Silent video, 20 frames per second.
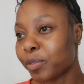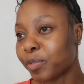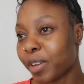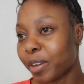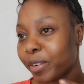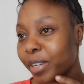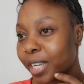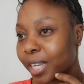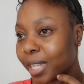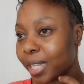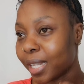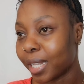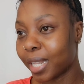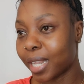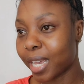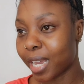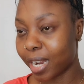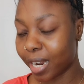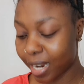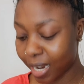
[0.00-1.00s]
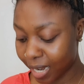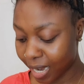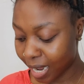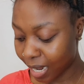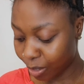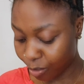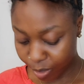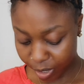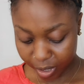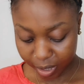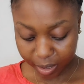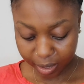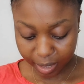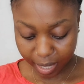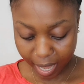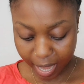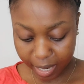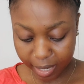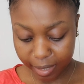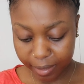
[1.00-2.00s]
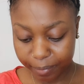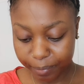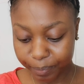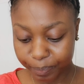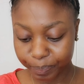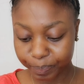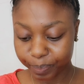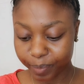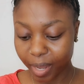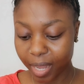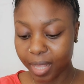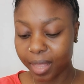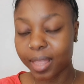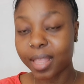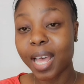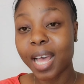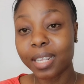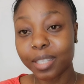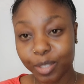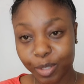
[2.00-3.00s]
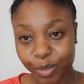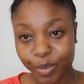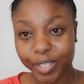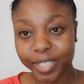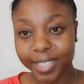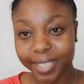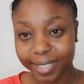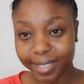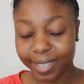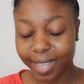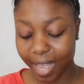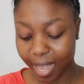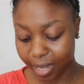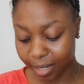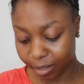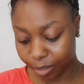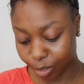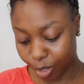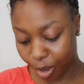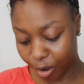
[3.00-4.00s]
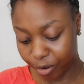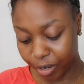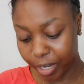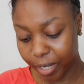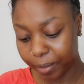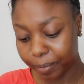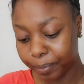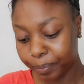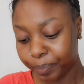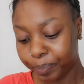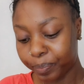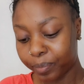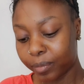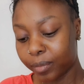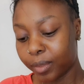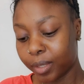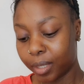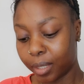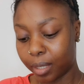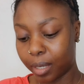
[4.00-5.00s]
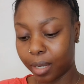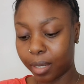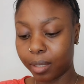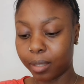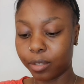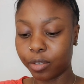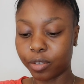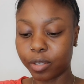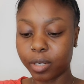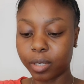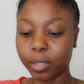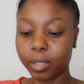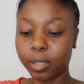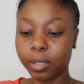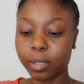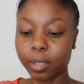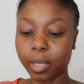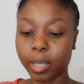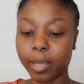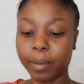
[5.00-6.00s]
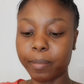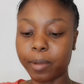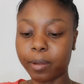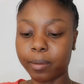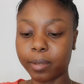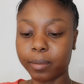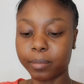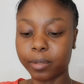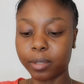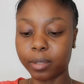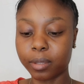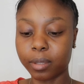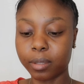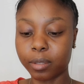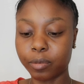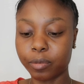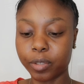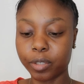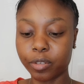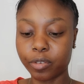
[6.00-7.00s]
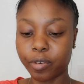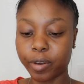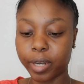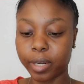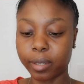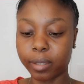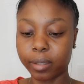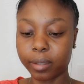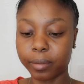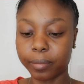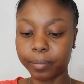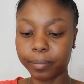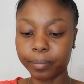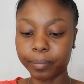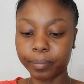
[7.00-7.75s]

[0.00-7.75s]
was very clear and then you understand. And that you understand, sorry. Okay, the needle came out. I'm just going to retread it.